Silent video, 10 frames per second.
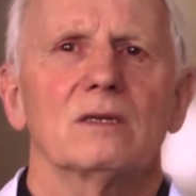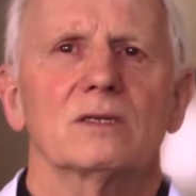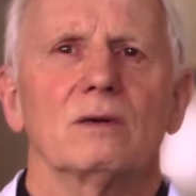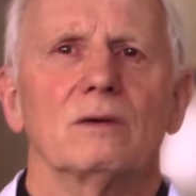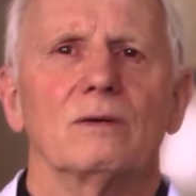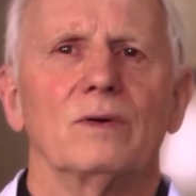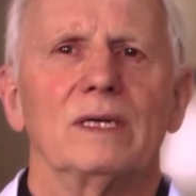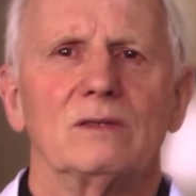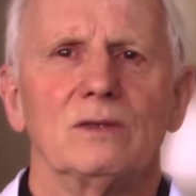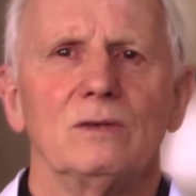So
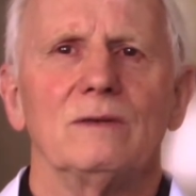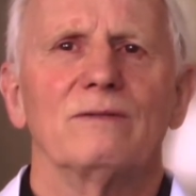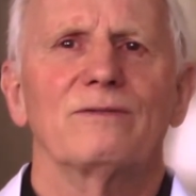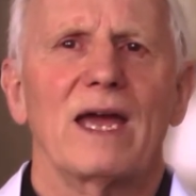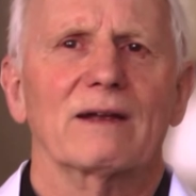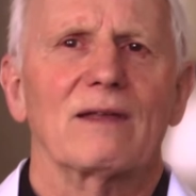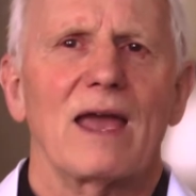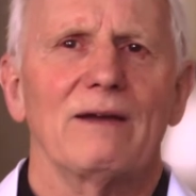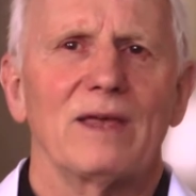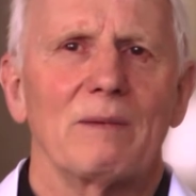we do, in fact,
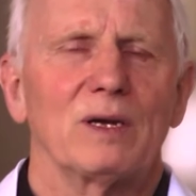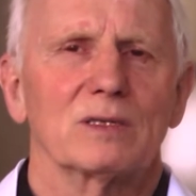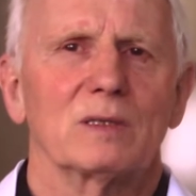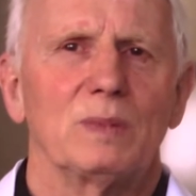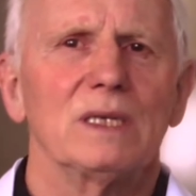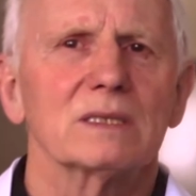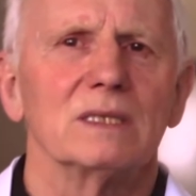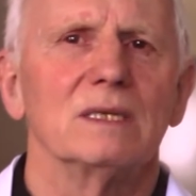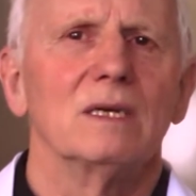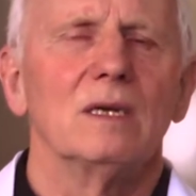have that possibility.